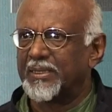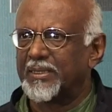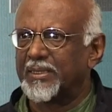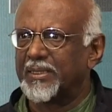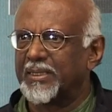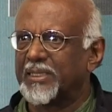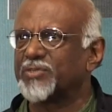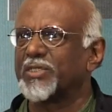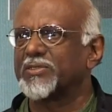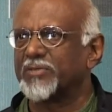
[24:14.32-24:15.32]
any
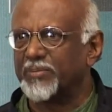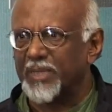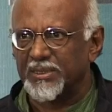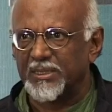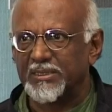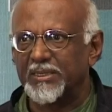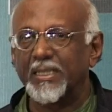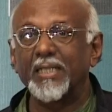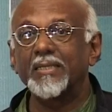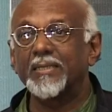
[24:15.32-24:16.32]
stretch of the imagination,
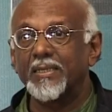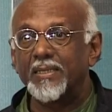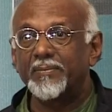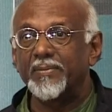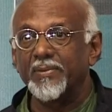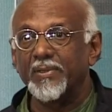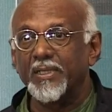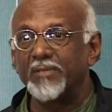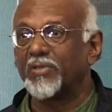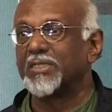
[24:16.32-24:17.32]
and
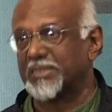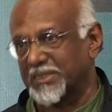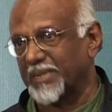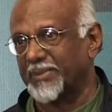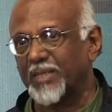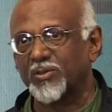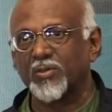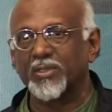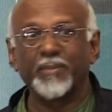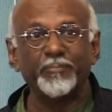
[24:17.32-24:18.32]
in one sense, I would
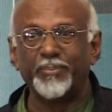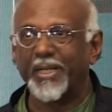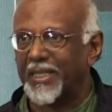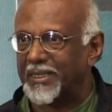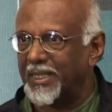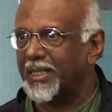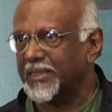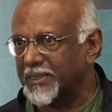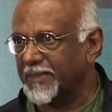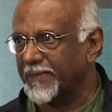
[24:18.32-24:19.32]
call them bad
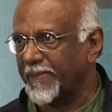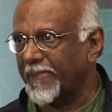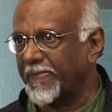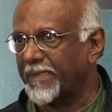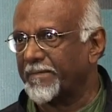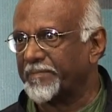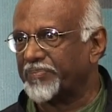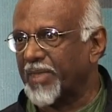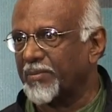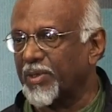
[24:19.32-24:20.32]
art,
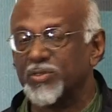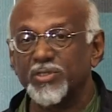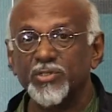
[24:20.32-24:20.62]
because they are